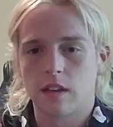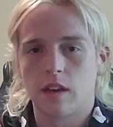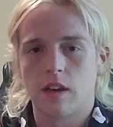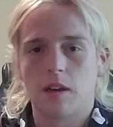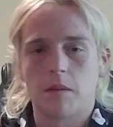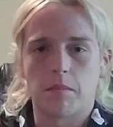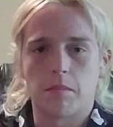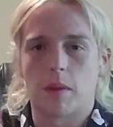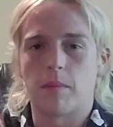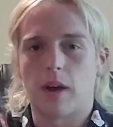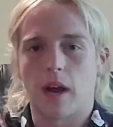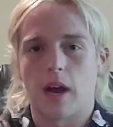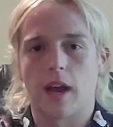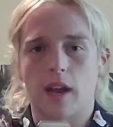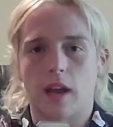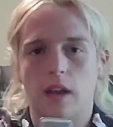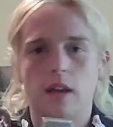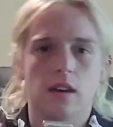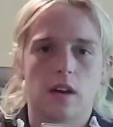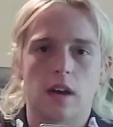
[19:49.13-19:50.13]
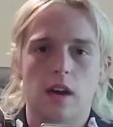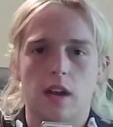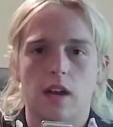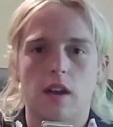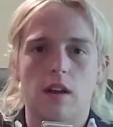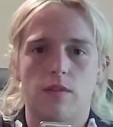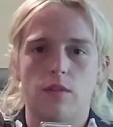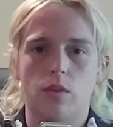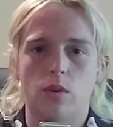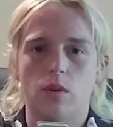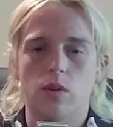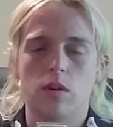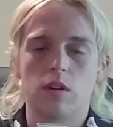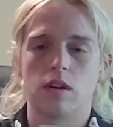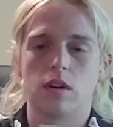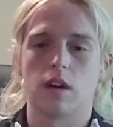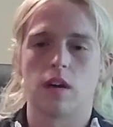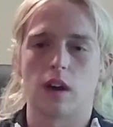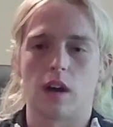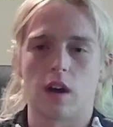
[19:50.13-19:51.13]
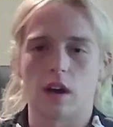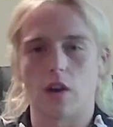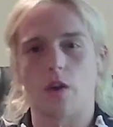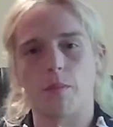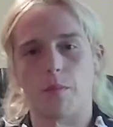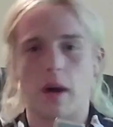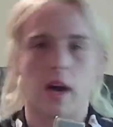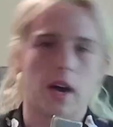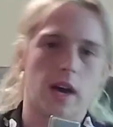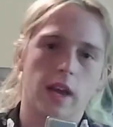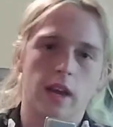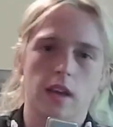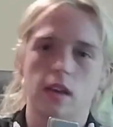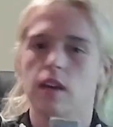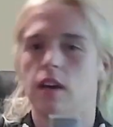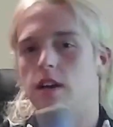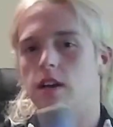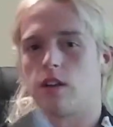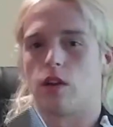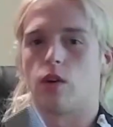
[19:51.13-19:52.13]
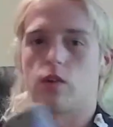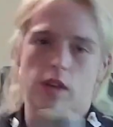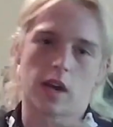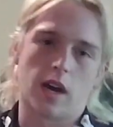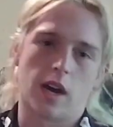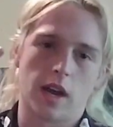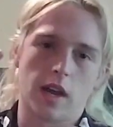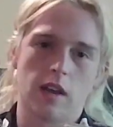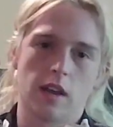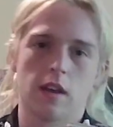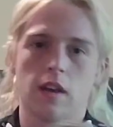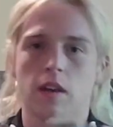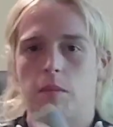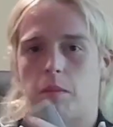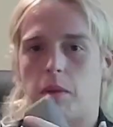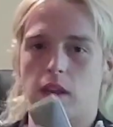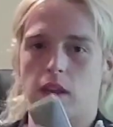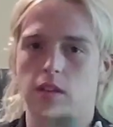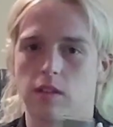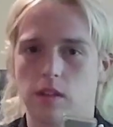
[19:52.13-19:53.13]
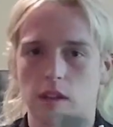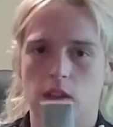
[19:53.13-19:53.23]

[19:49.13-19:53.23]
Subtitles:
Bye-bye. I love you. Goodbye. Don't die. Peace.